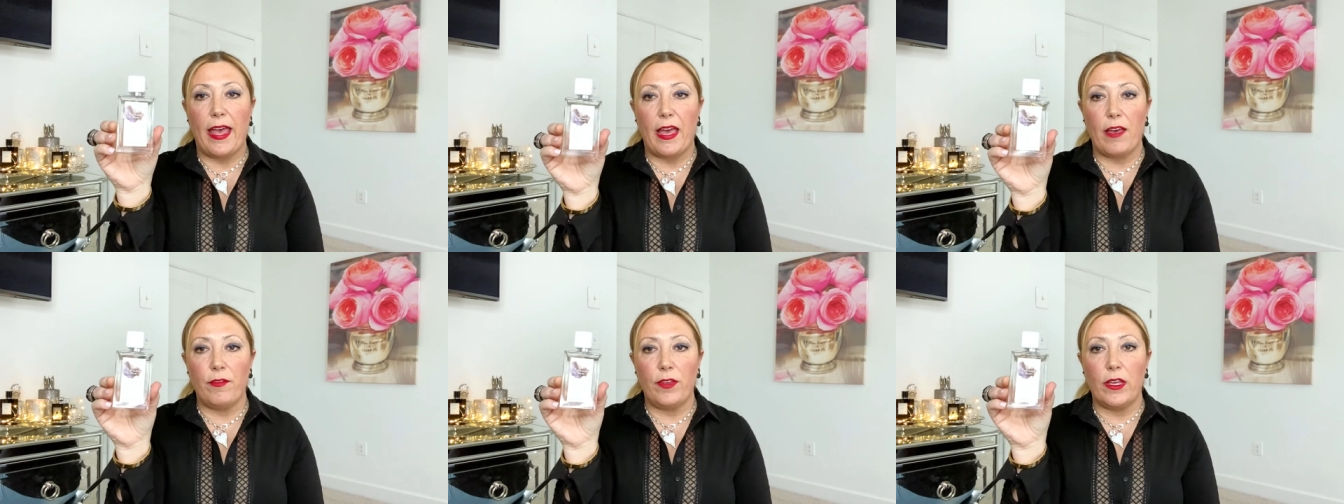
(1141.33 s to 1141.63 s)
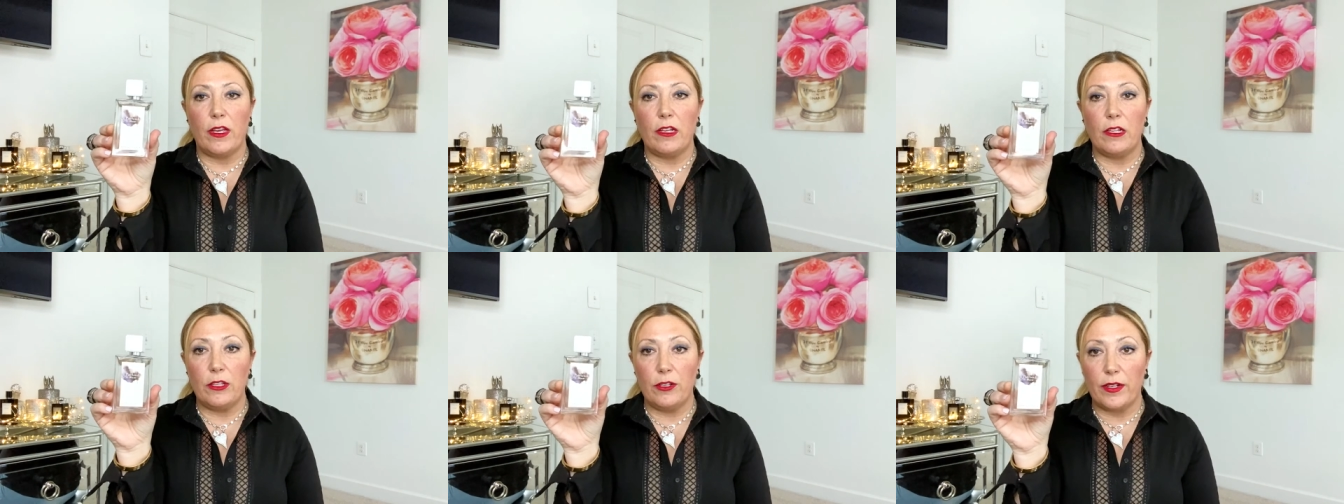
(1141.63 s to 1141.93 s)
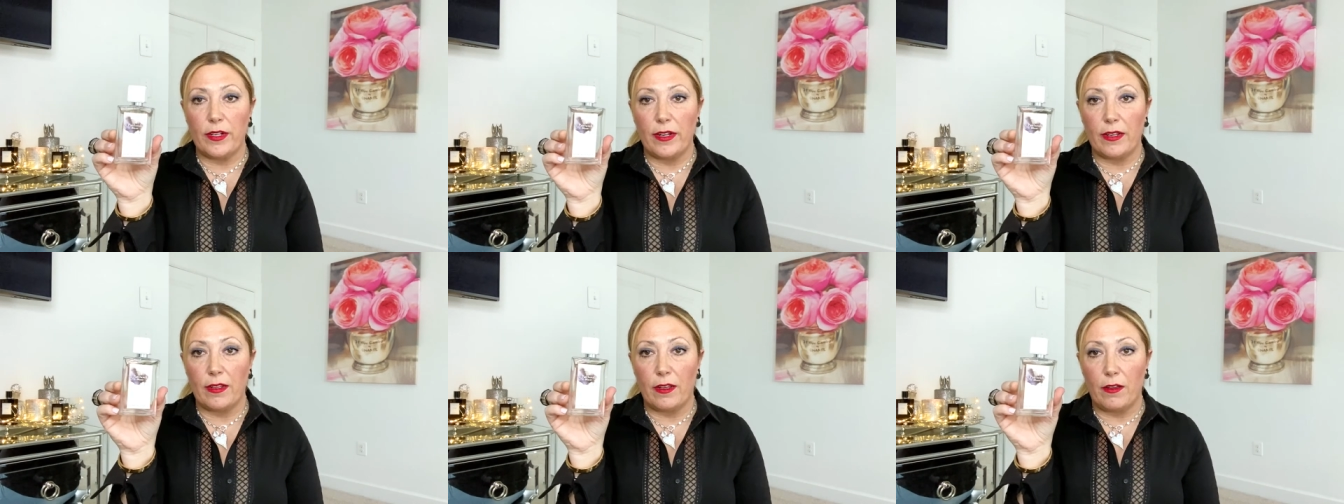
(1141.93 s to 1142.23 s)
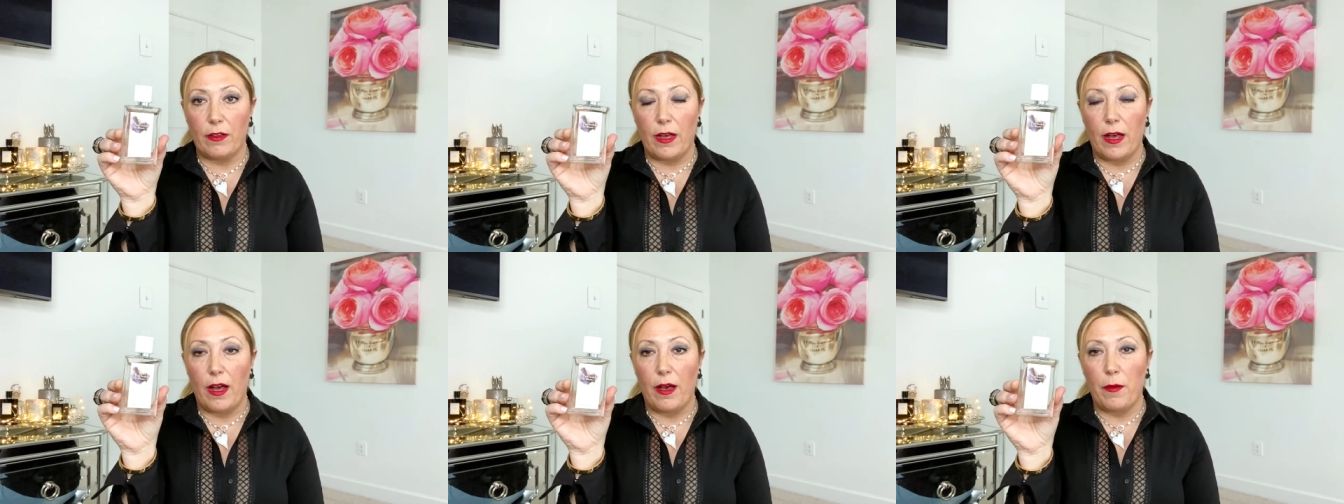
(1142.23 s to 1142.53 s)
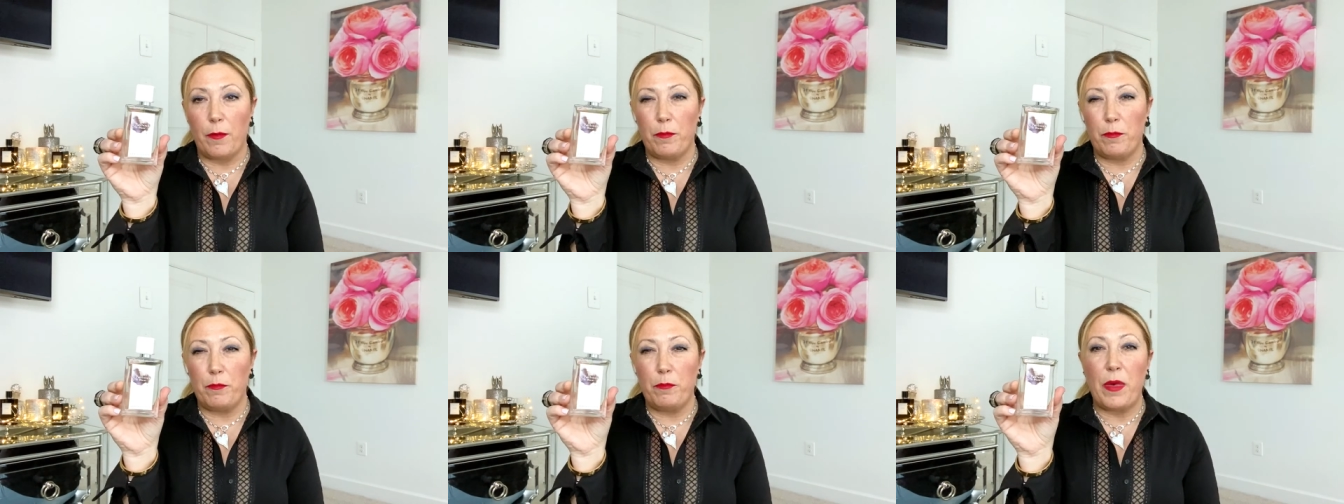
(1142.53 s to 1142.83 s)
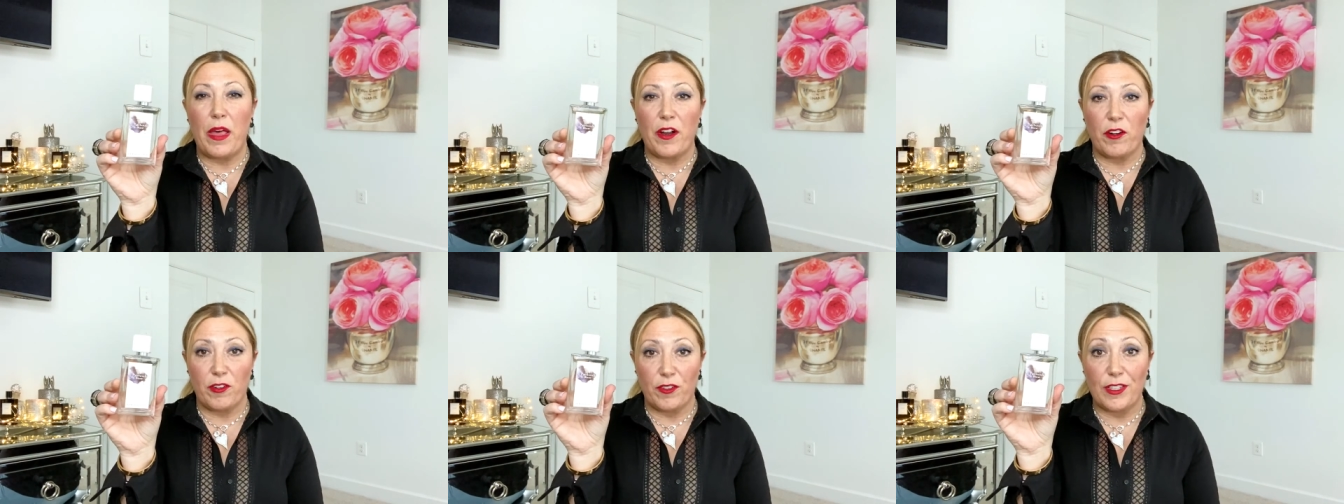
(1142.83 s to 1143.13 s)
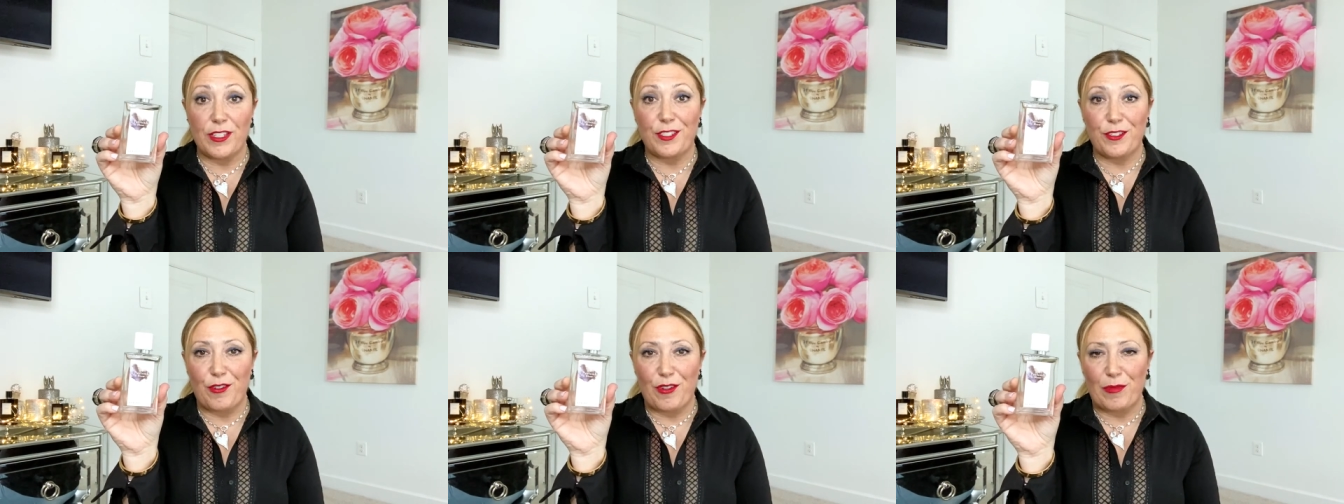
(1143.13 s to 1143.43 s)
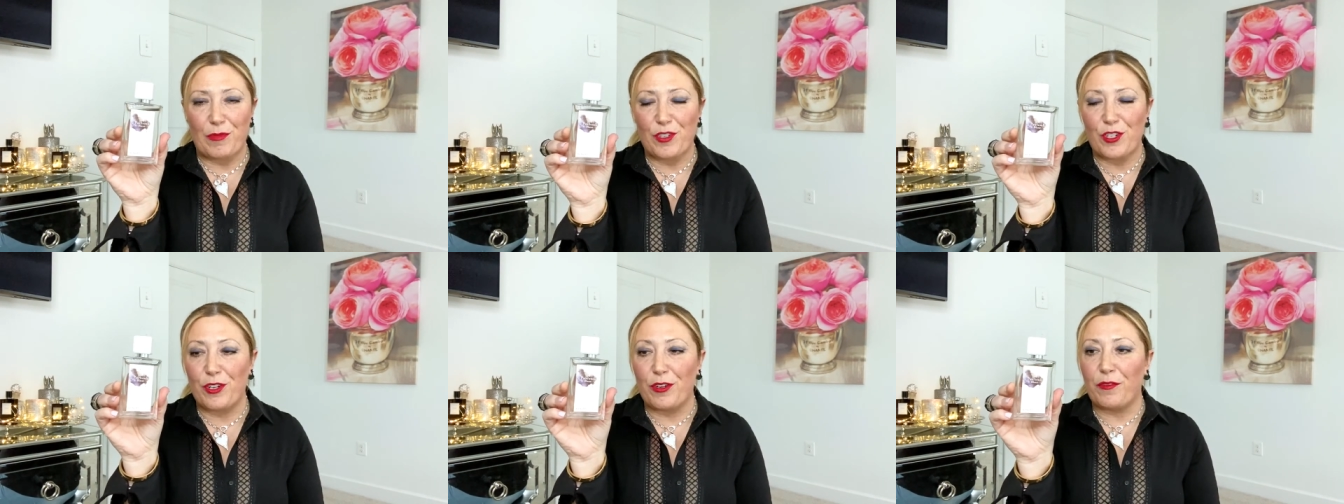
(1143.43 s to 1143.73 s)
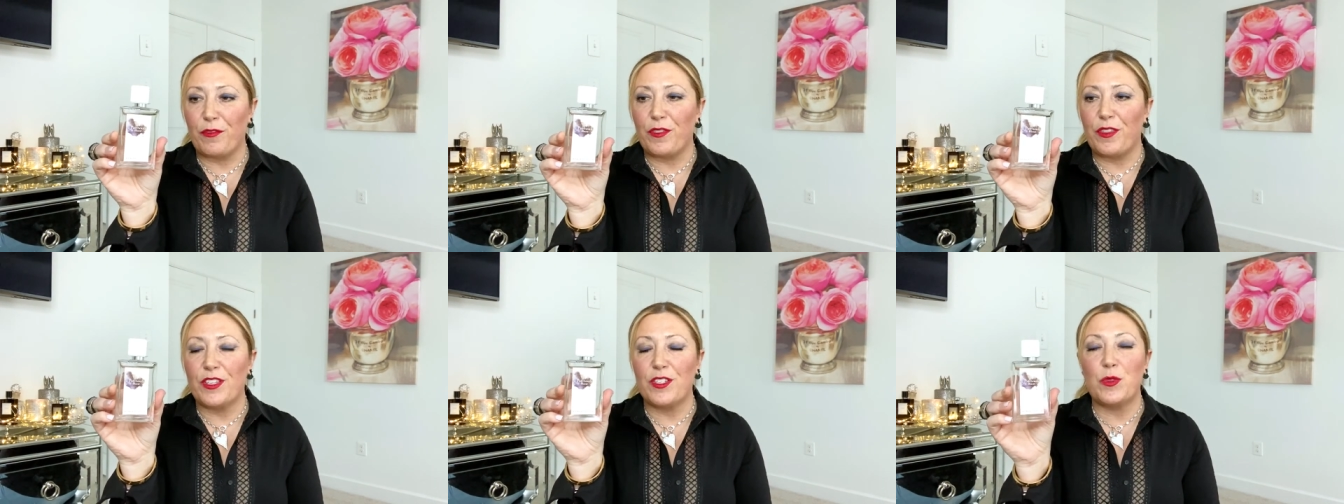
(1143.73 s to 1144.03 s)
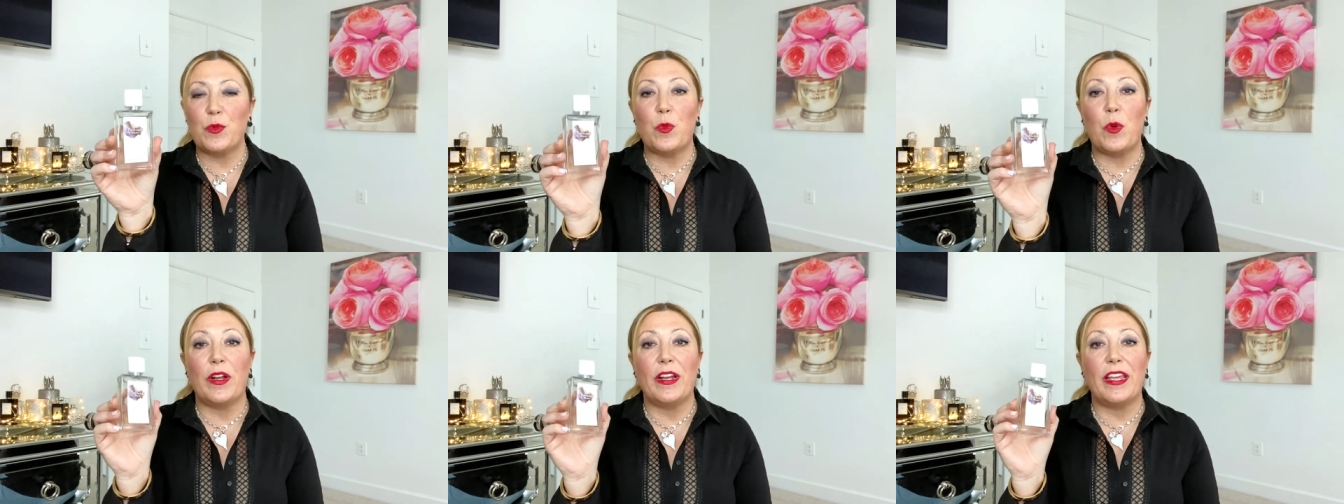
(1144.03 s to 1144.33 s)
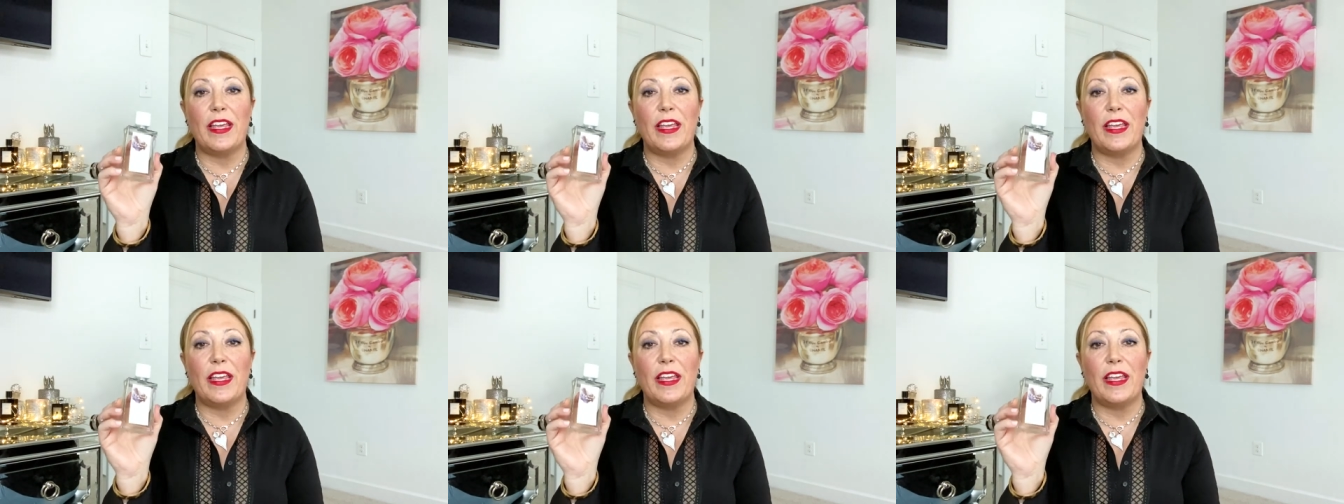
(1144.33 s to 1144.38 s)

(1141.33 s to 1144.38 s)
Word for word: have included a, a better description of this one